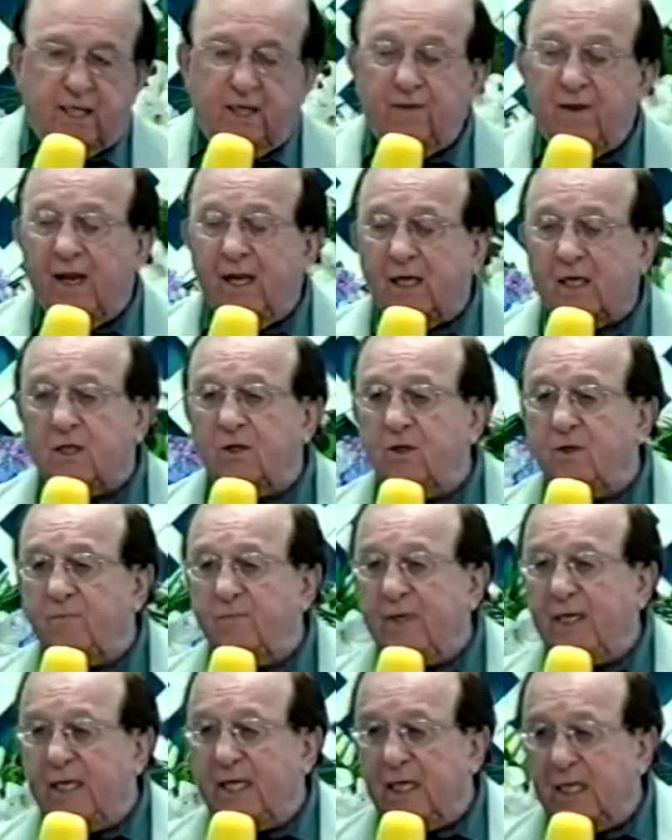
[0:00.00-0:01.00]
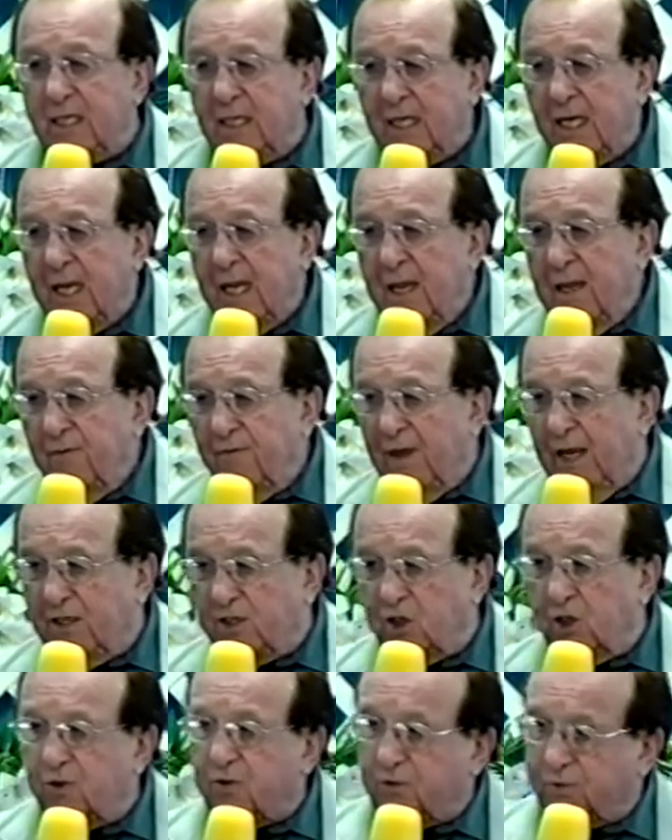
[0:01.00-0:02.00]
and that could mean
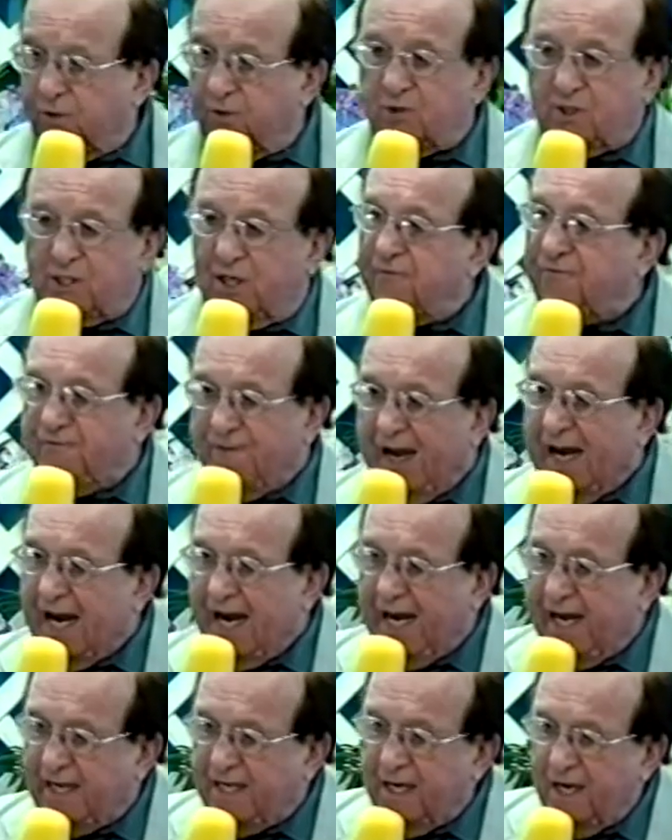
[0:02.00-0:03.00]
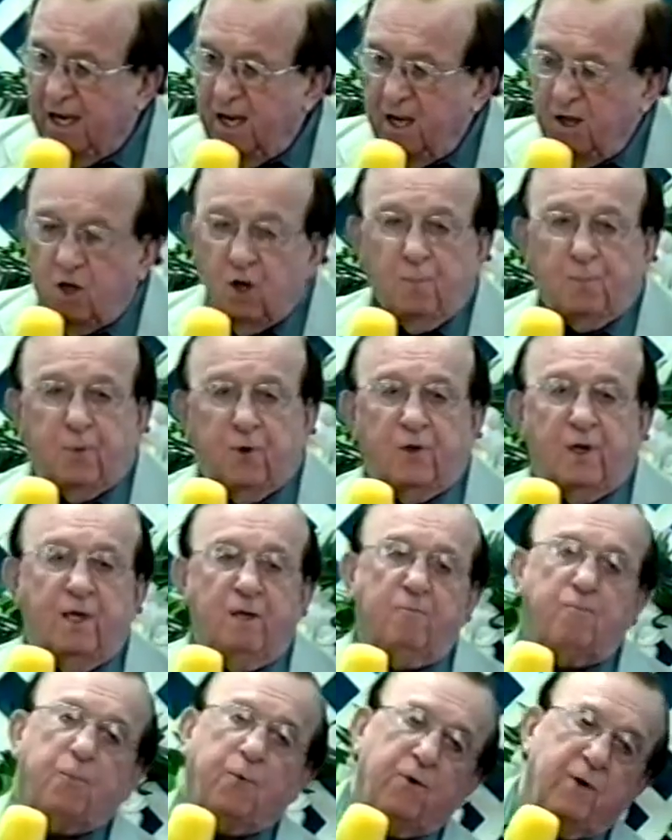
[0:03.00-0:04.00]
that you're crucified, you're put
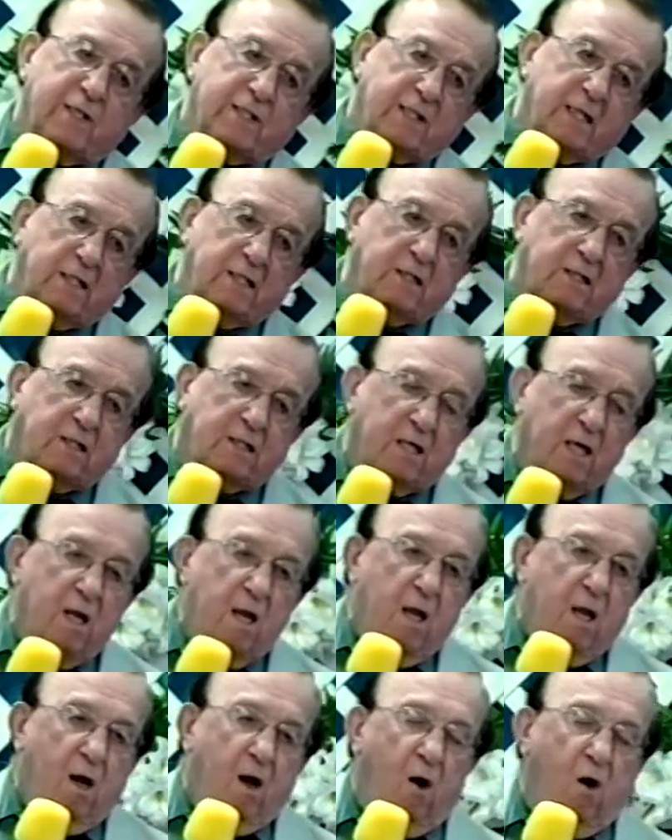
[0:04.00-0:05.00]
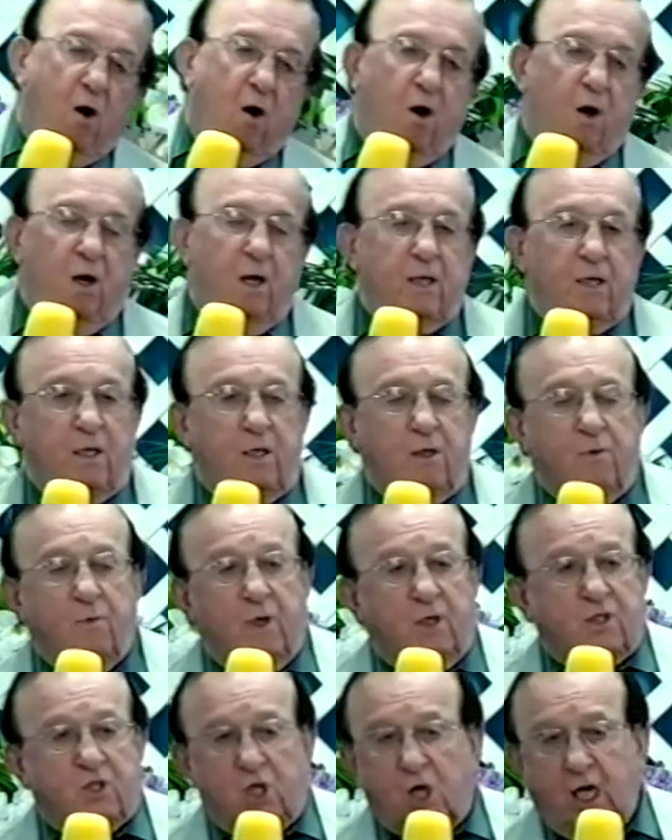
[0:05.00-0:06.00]
in prisons, or you
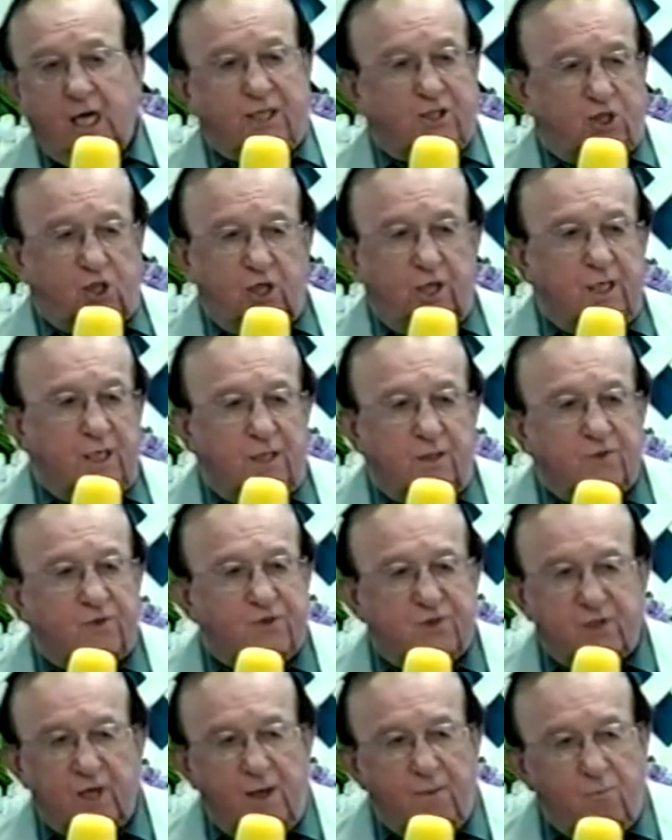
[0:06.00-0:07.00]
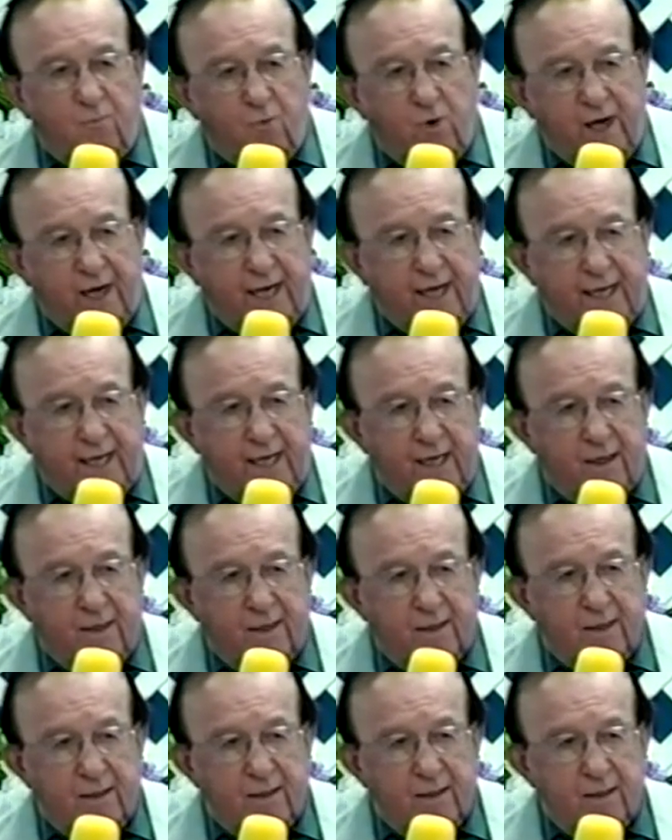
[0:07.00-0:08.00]
are tortured in some way.
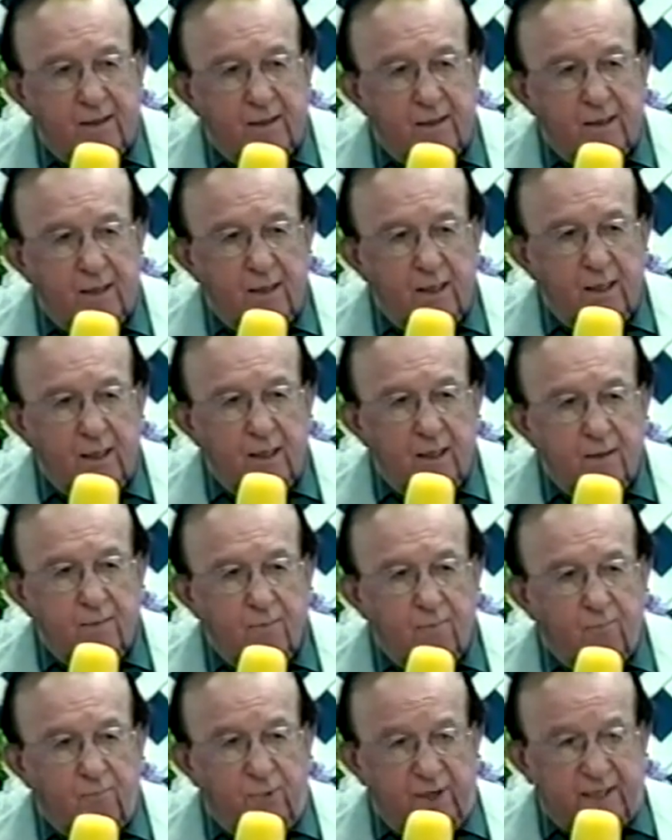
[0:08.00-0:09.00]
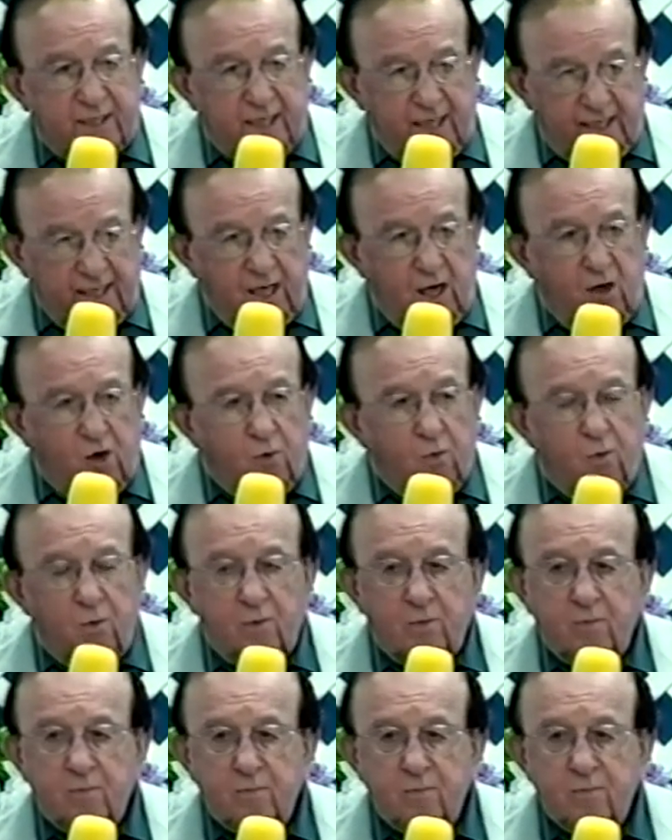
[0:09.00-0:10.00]
But they go.
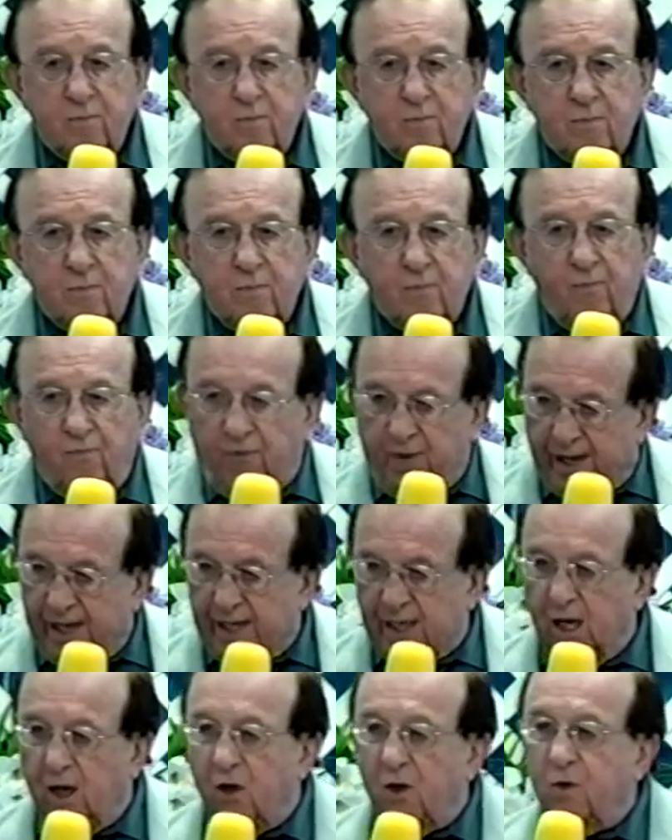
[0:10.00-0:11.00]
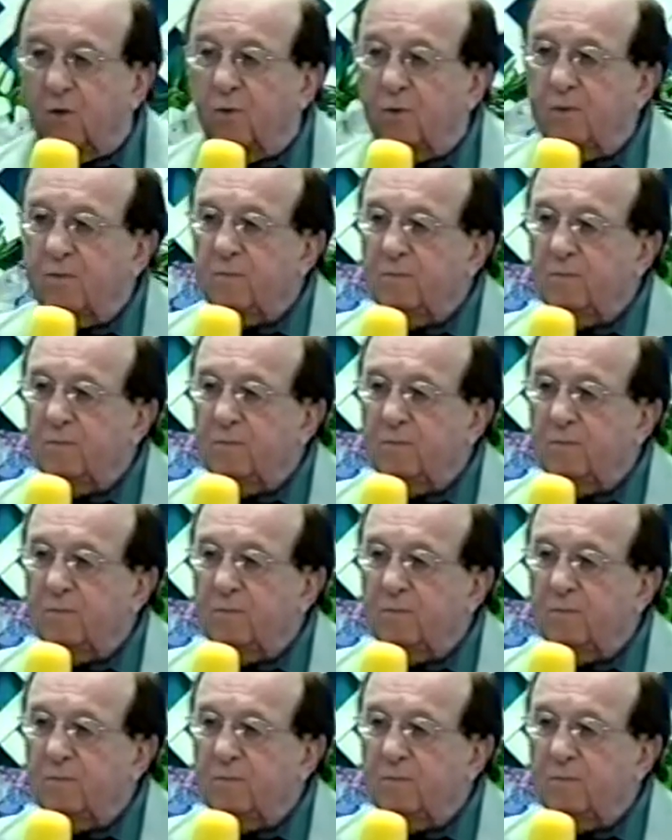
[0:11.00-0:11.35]
They go